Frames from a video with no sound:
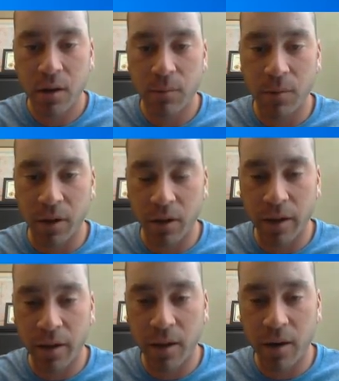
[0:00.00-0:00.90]
I'm going to
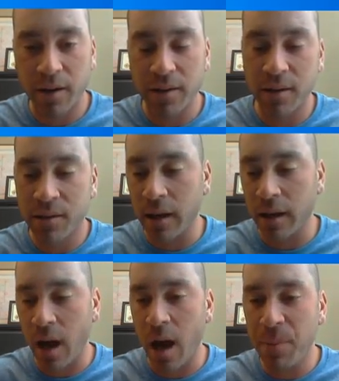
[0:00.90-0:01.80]
click here, and since I
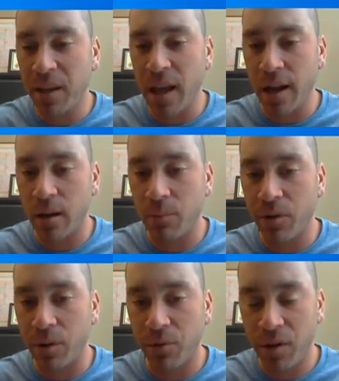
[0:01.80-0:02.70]
copied that number
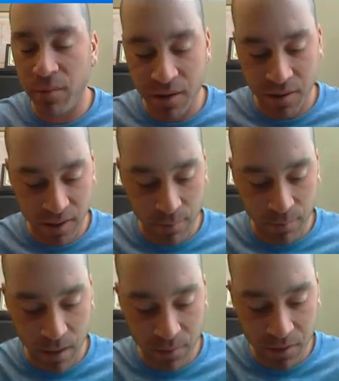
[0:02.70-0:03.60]
in the previous
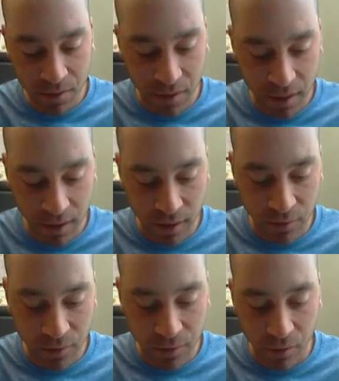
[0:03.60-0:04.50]
step, I'm just going to hit
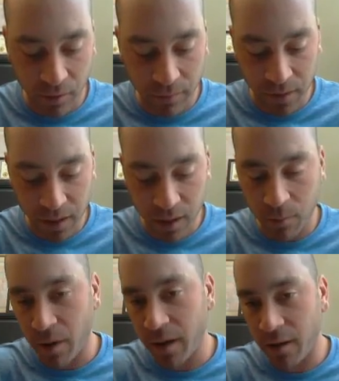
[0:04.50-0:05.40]
Control V
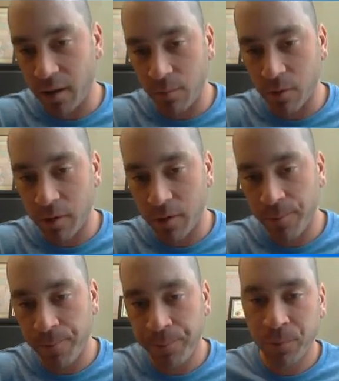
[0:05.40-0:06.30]
on my keyboard,
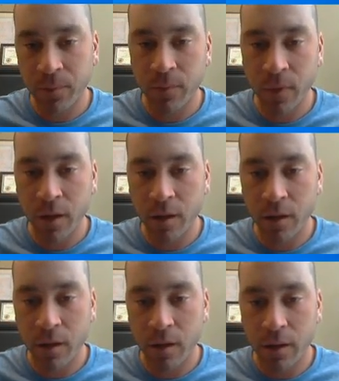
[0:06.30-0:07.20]

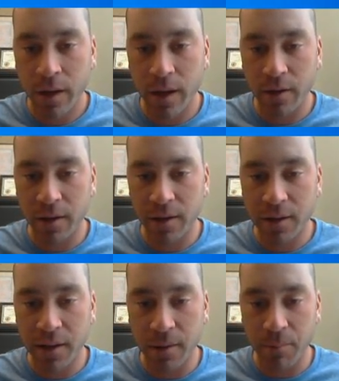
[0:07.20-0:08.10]
and you can
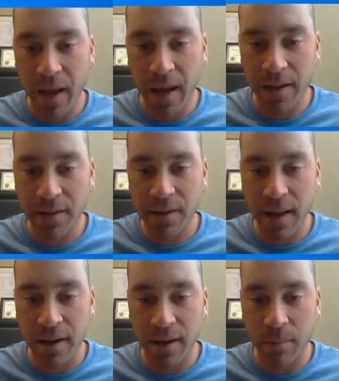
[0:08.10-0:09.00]
see it pastes
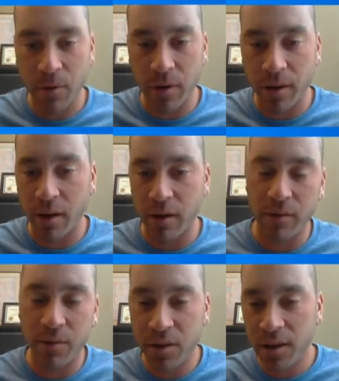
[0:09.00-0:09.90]
that number in there.
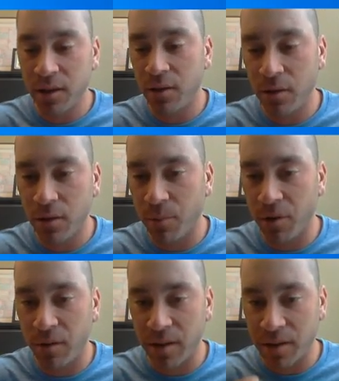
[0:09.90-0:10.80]
If you didn't do the
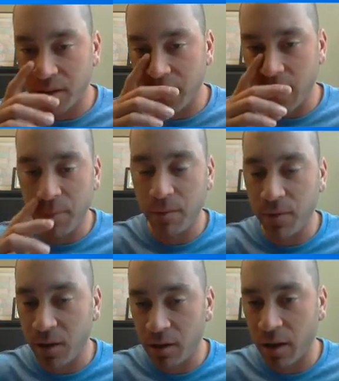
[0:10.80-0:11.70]
previous step, if
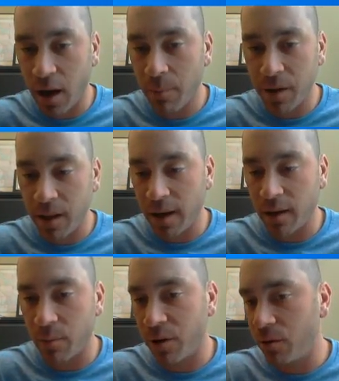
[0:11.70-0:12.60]
you didn't copy that
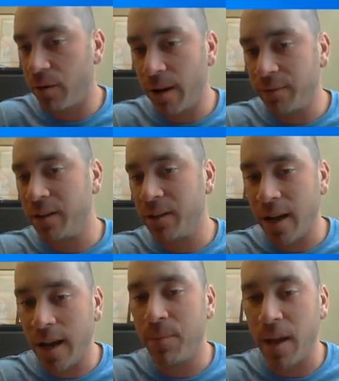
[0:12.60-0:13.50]
number, you would have to
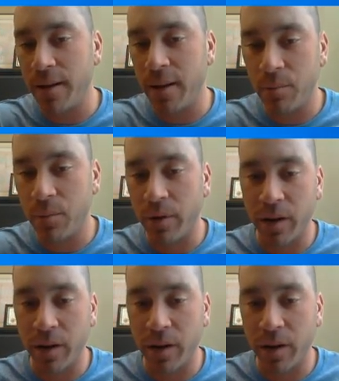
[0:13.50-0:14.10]
type that number